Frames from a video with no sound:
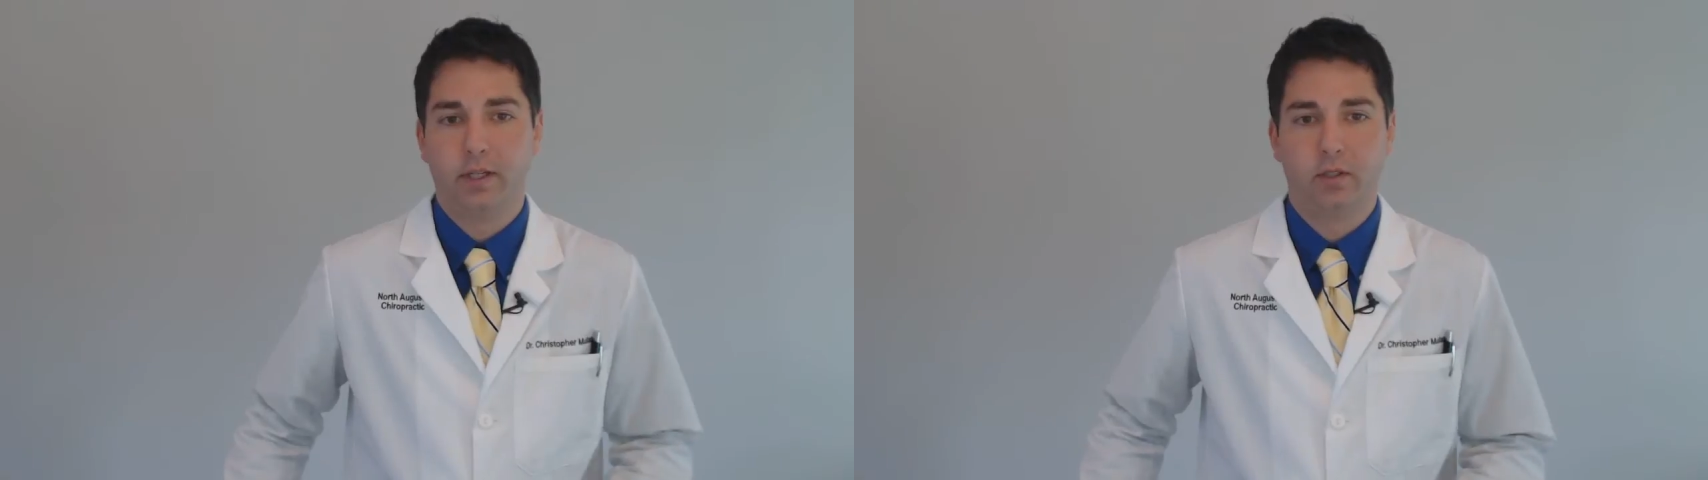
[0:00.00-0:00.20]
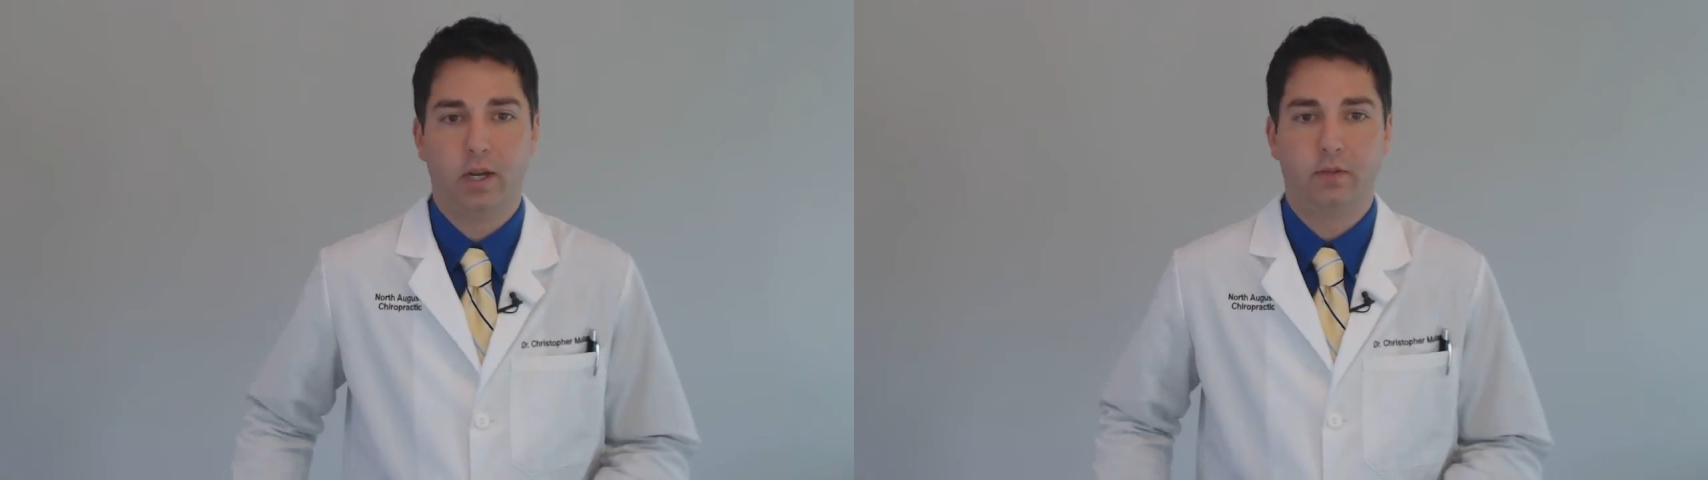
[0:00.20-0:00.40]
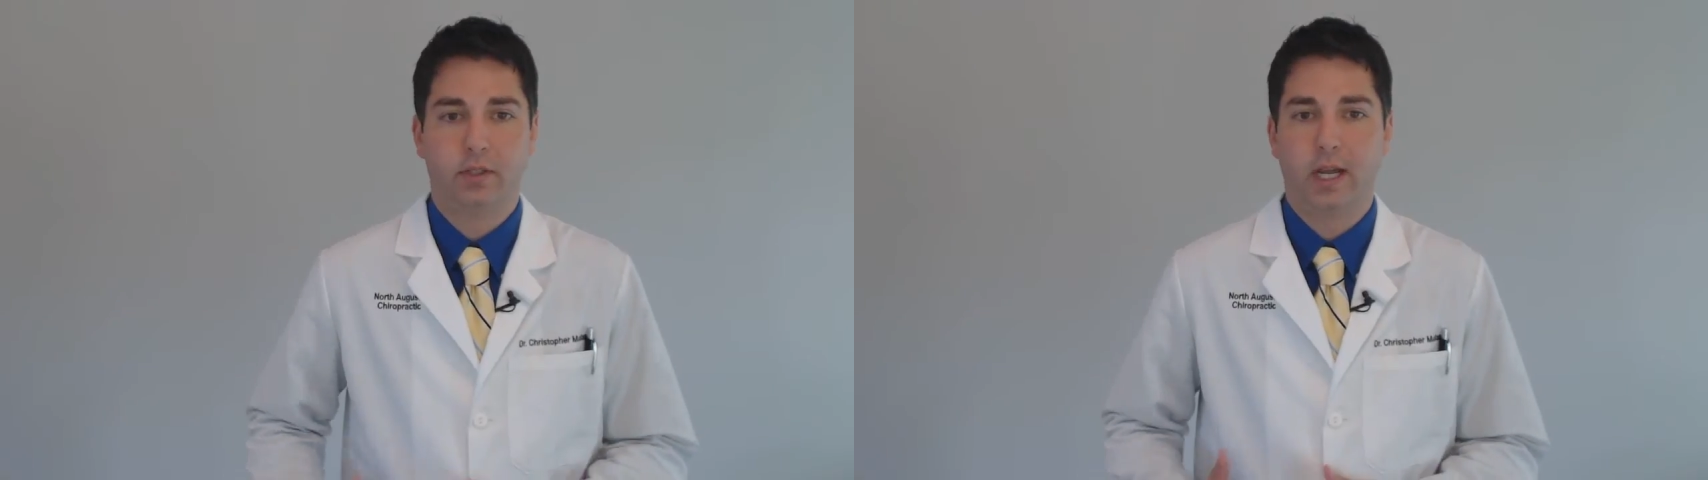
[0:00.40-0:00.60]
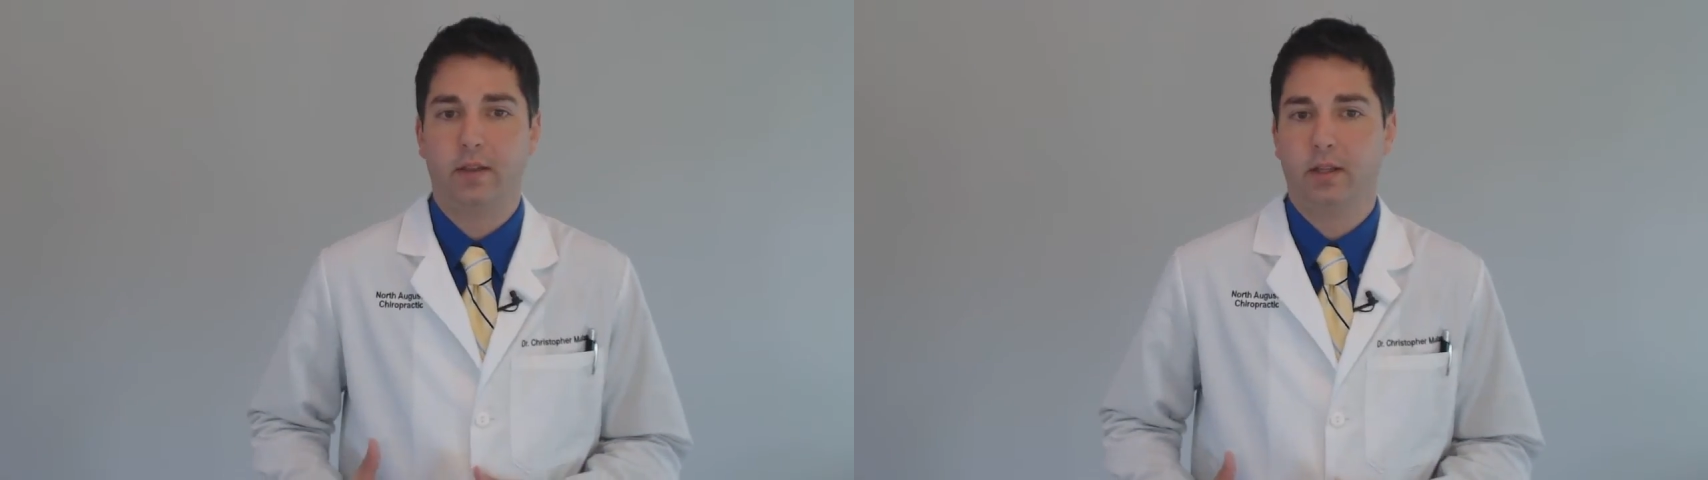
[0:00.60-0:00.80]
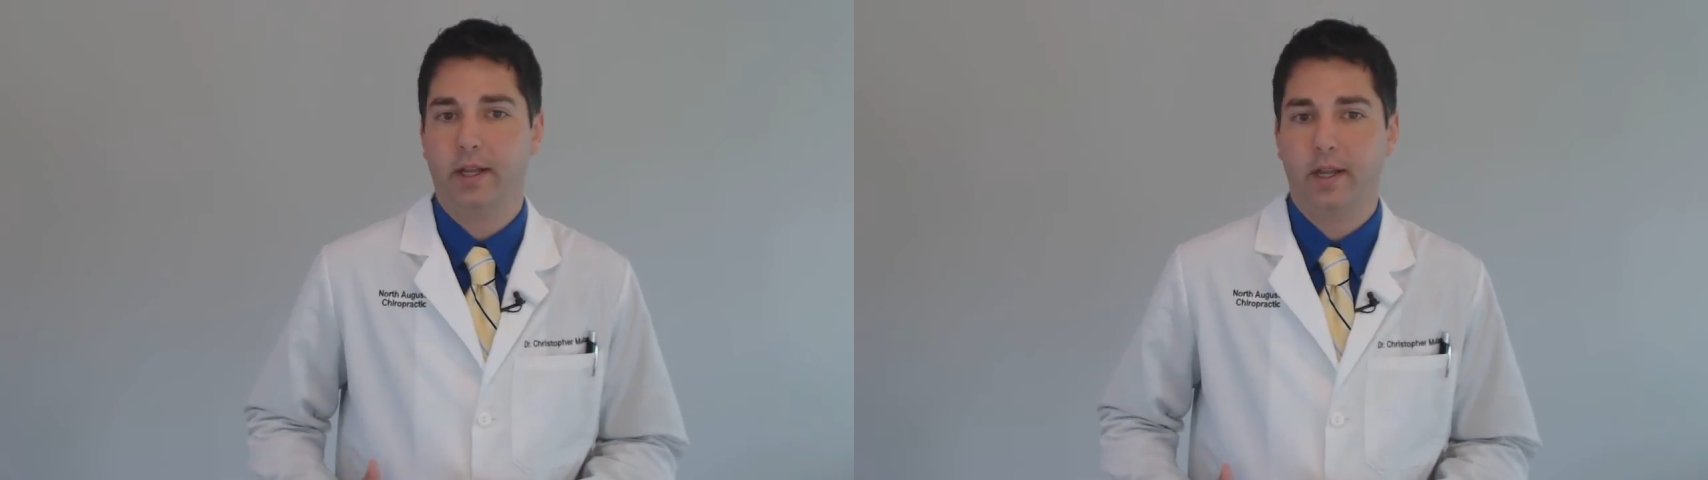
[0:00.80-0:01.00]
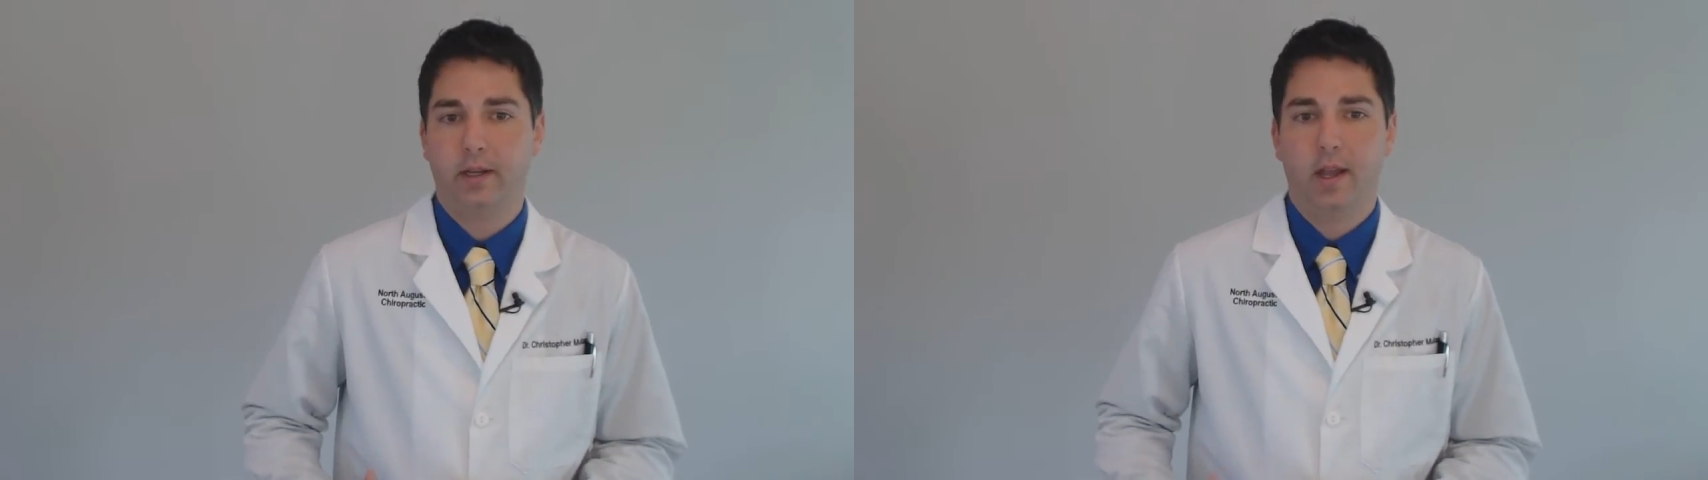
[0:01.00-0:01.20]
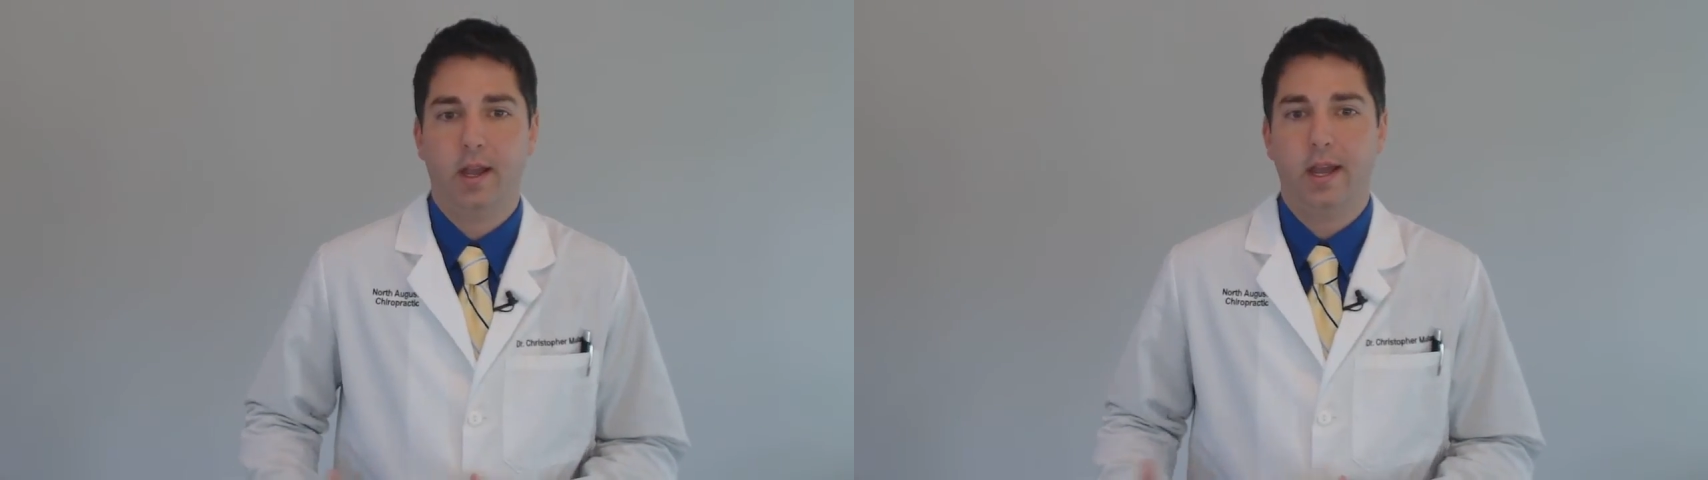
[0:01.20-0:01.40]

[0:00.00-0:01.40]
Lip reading: They travel down the leg